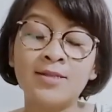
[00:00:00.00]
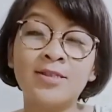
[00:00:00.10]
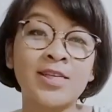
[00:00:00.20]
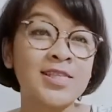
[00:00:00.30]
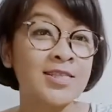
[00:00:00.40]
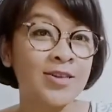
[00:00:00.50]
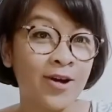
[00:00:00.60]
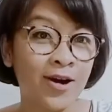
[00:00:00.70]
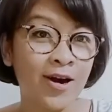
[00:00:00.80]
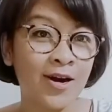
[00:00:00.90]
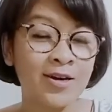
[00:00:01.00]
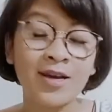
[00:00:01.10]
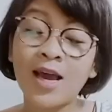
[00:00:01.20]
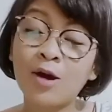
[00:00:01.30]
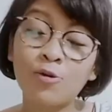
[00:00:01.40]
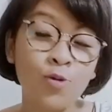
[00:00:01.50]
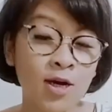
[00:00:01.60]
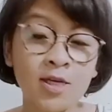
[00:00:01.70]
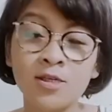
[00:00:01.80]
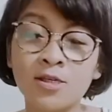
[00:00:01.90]
the star
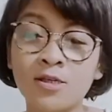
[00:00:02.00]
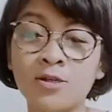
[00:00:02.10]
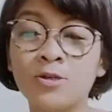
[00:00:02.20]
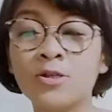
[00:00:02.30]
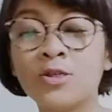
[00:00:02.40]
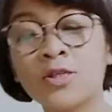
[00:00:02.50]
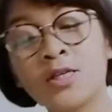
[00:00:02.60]
Aquarius.